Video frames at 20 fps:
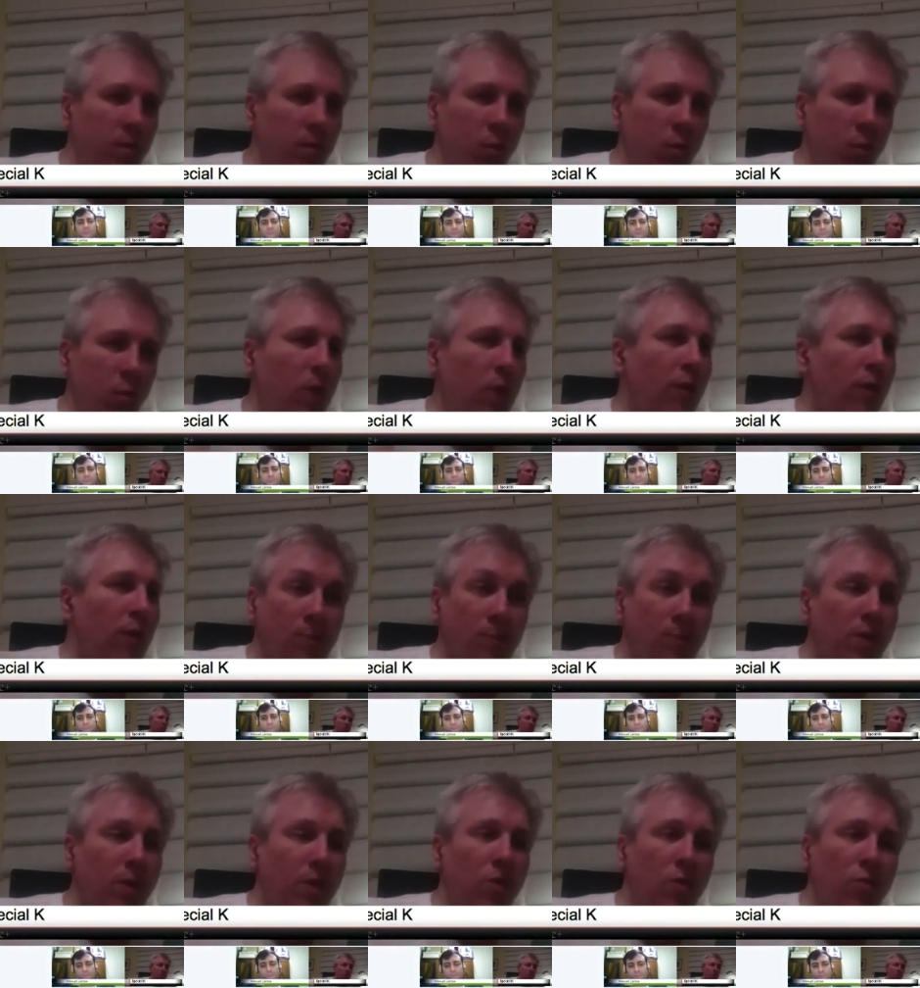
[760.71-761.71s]
where it's
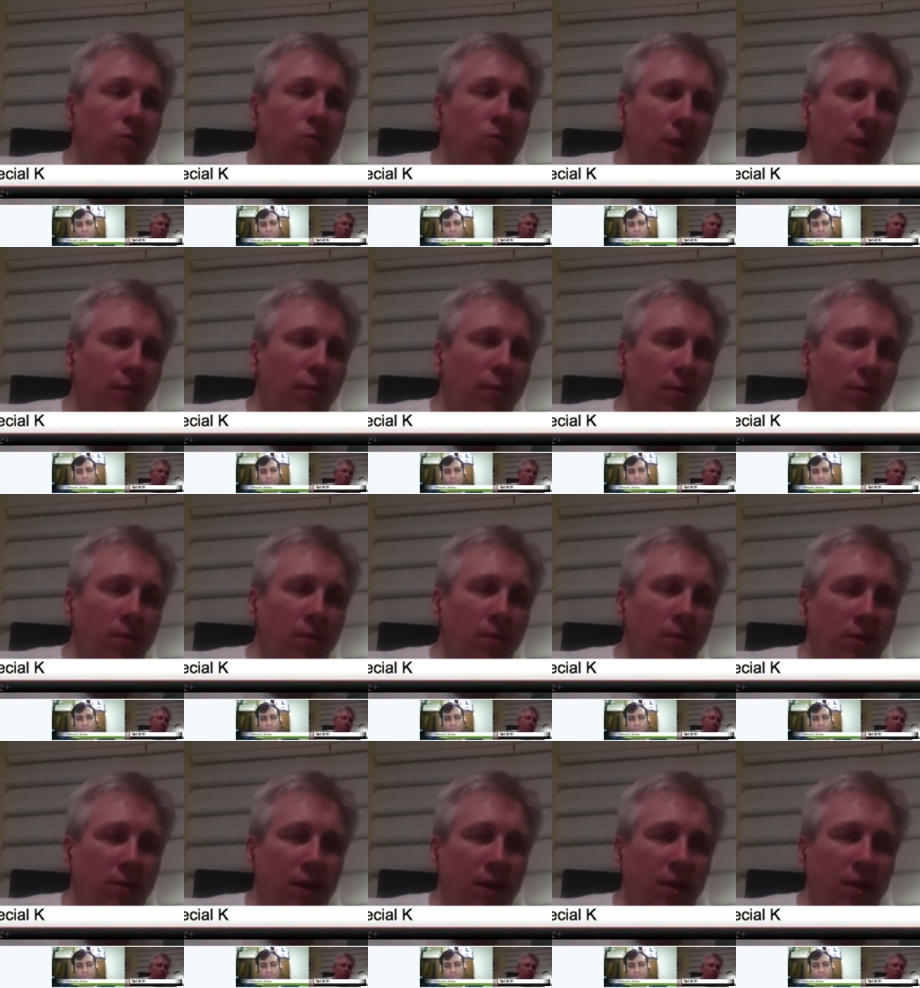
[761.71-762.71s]
being used everywhere
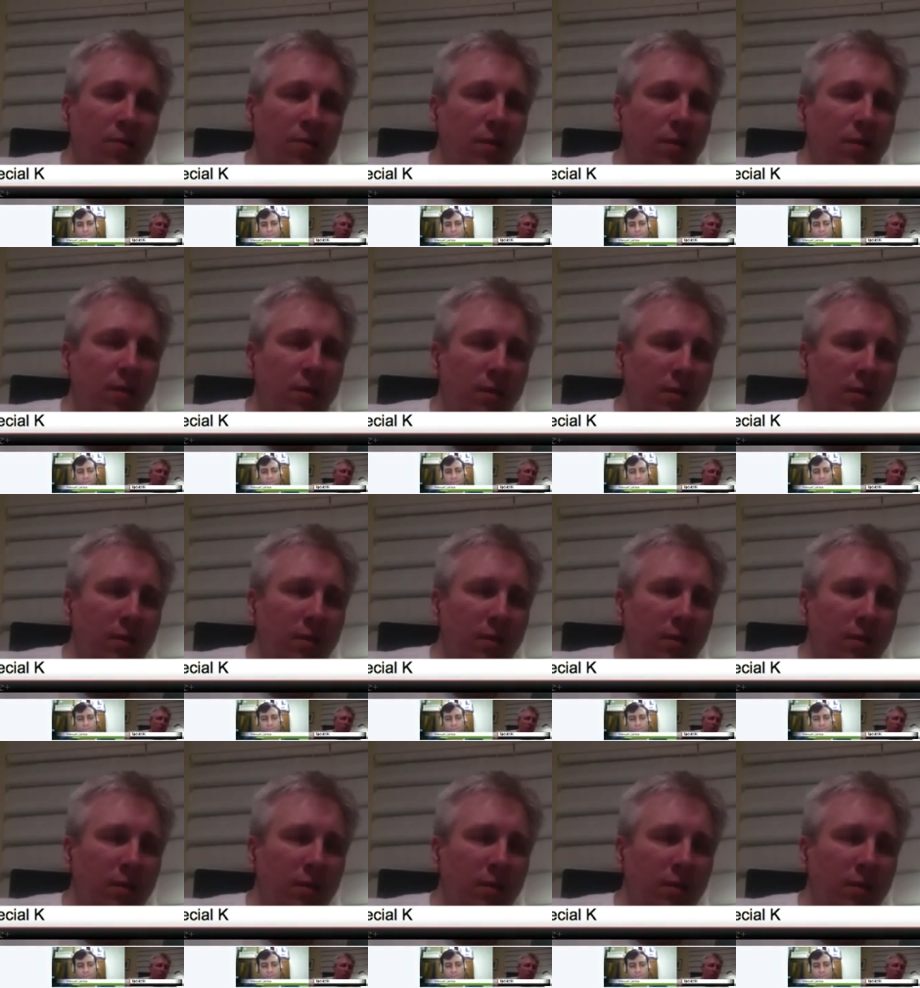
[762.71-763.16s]
these days.